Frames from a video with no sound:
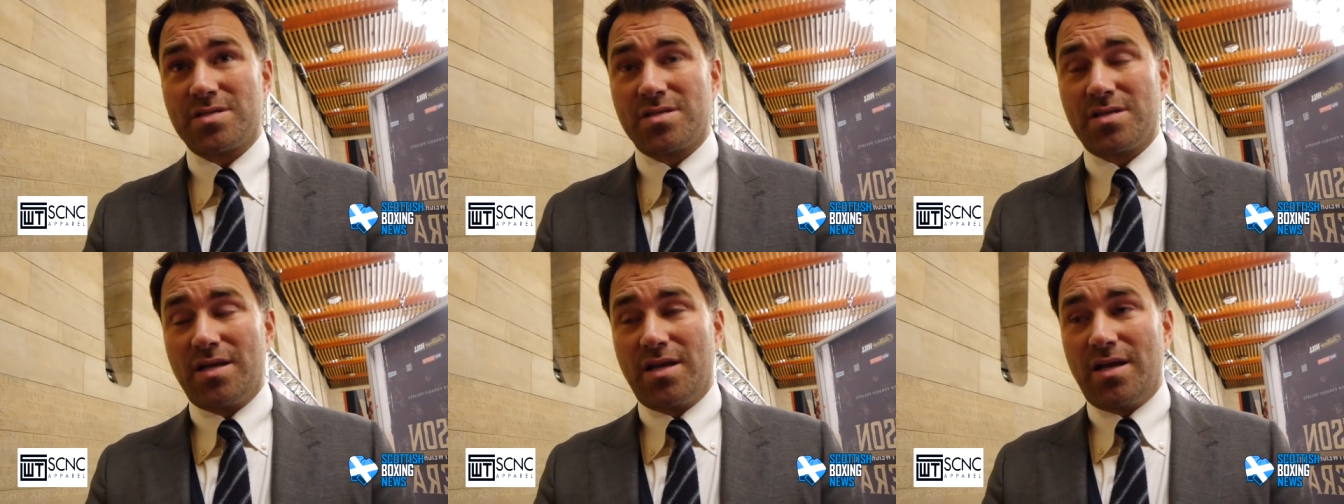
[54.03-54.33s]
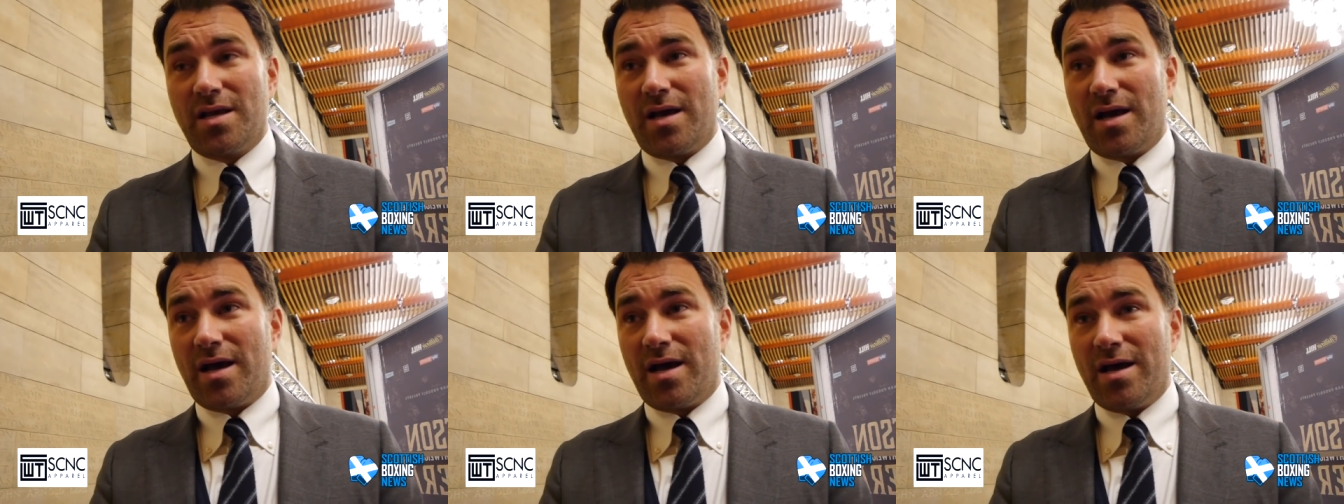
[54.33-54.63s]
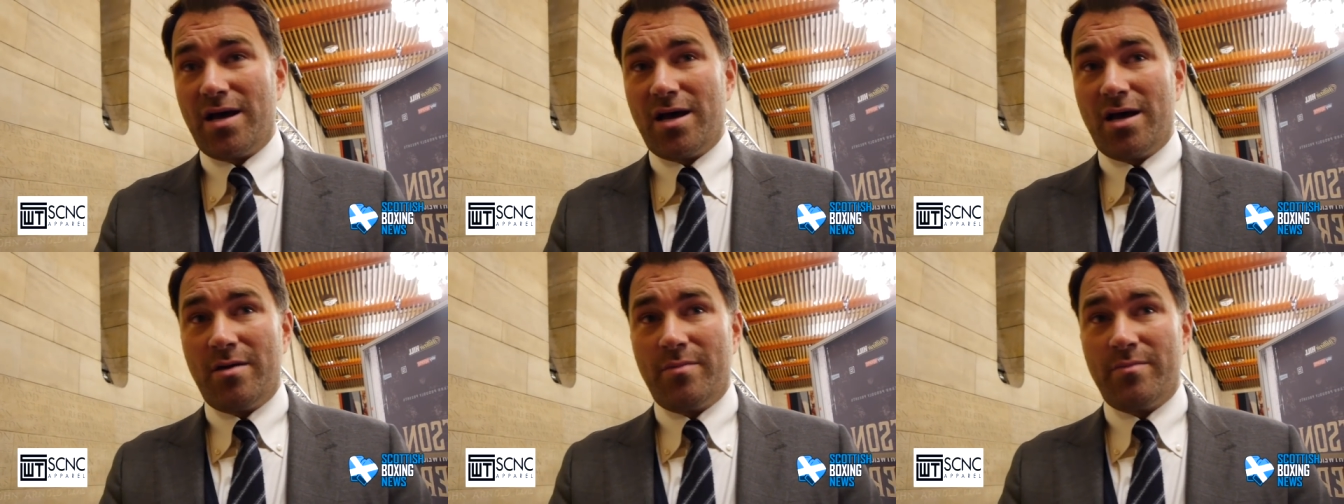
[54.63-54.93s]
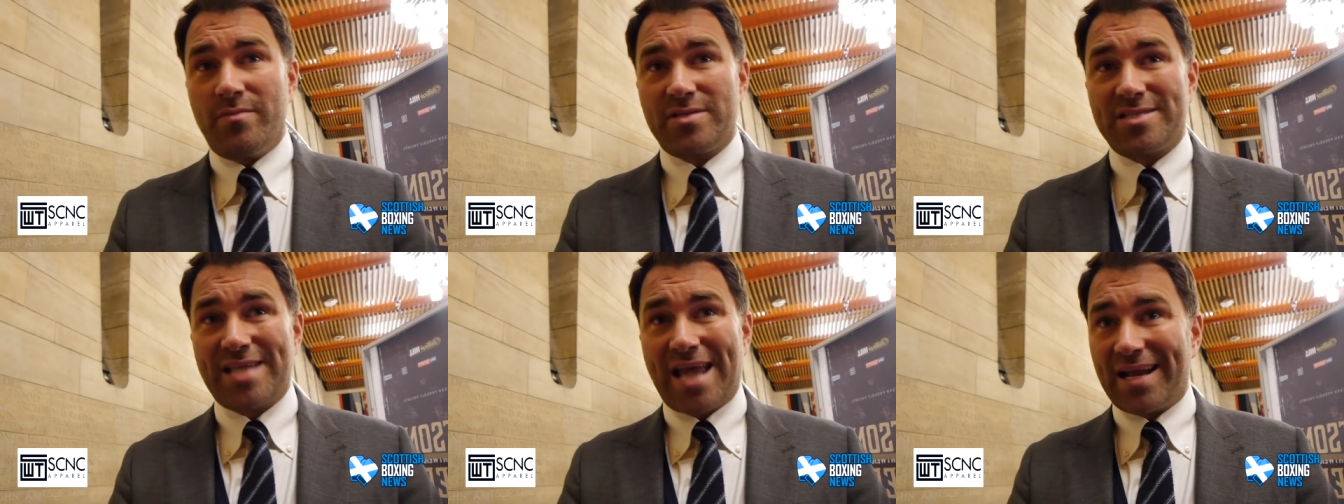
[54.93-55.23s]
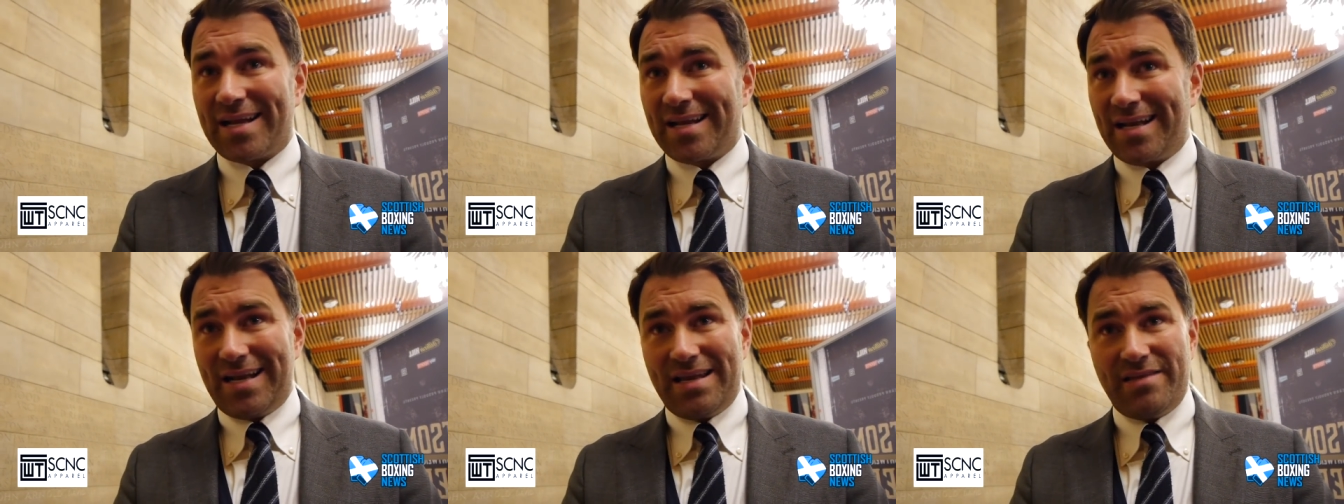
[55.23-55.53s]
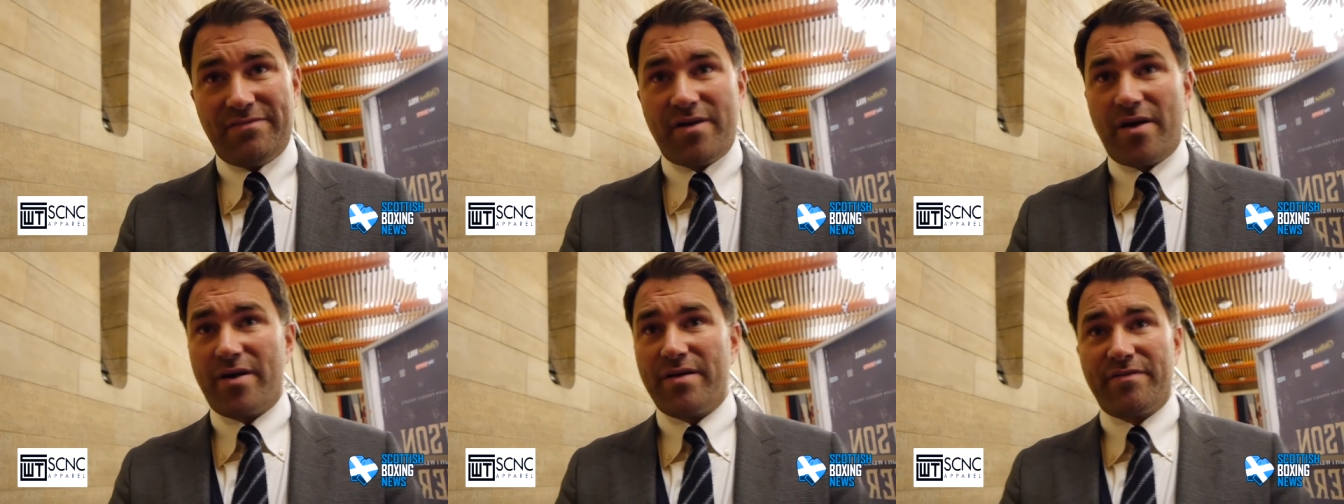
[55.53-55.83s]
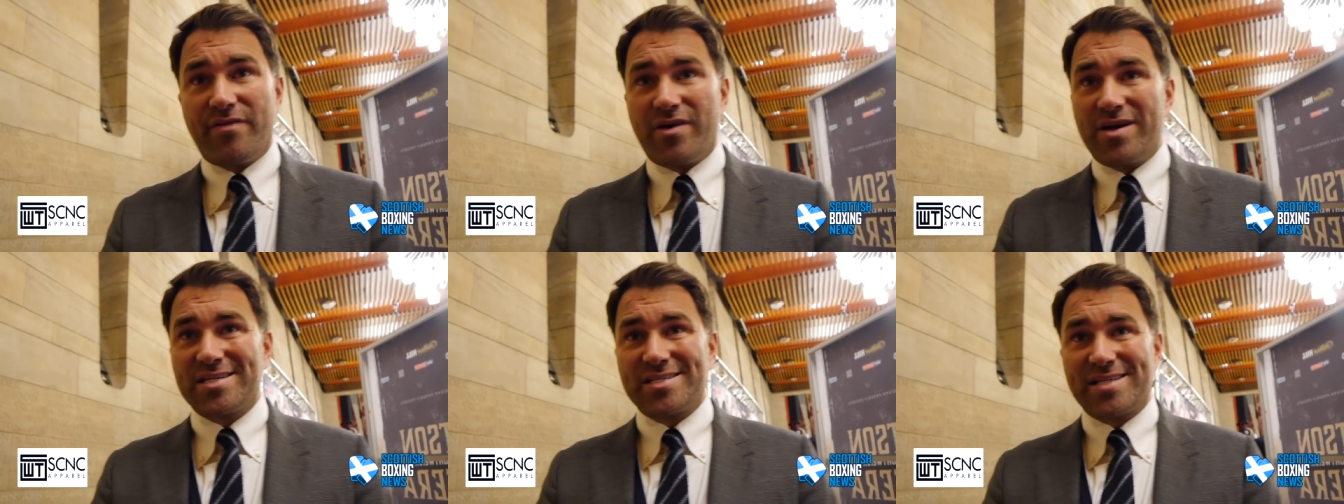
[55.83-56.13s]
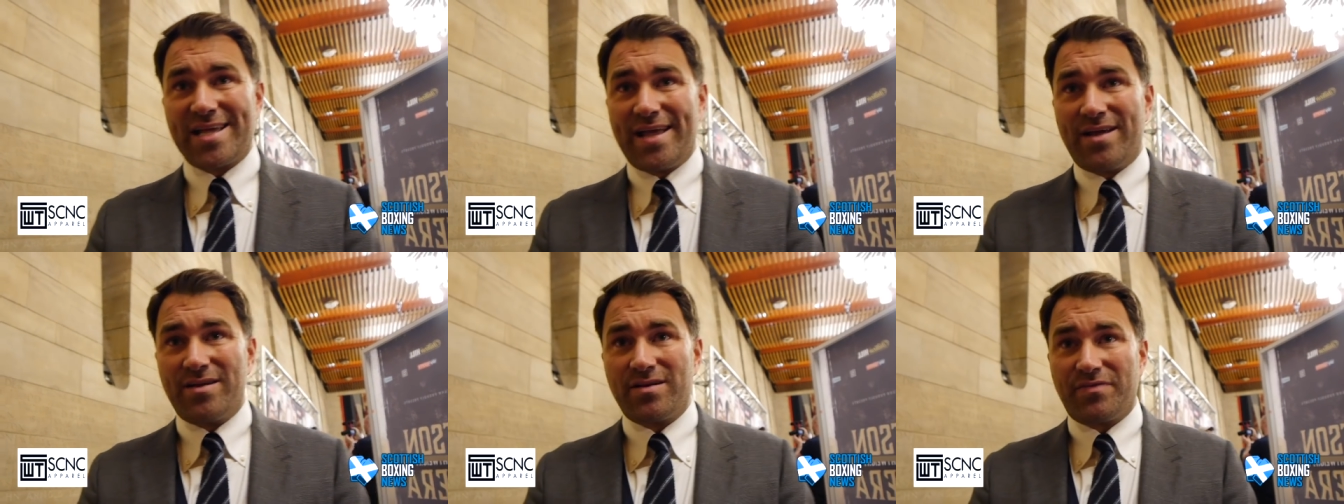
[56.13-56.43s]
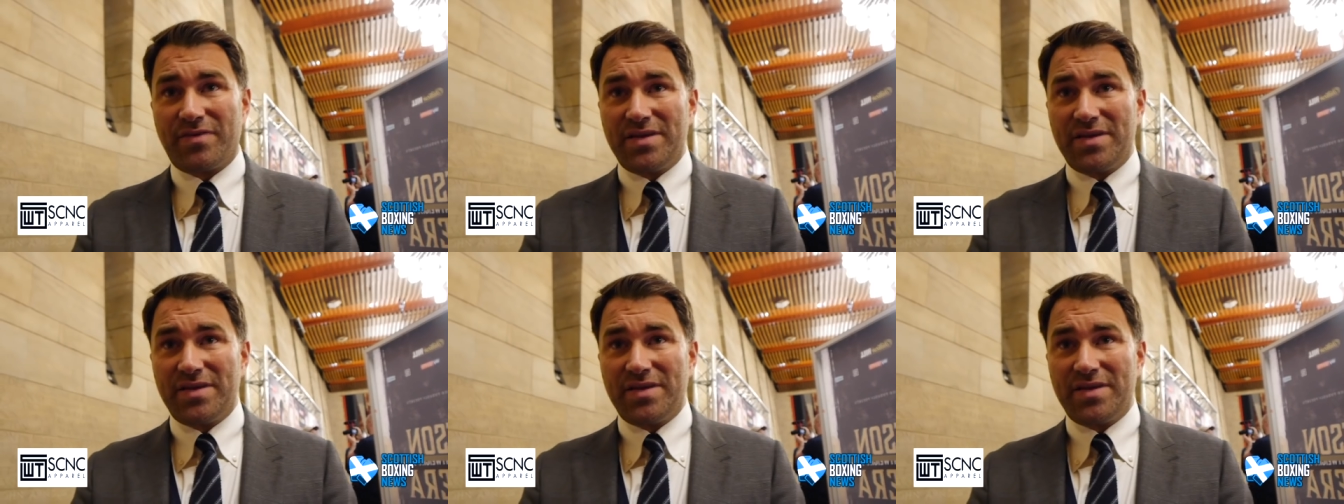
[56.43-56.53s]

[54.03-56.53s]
Um, technically, very very sound.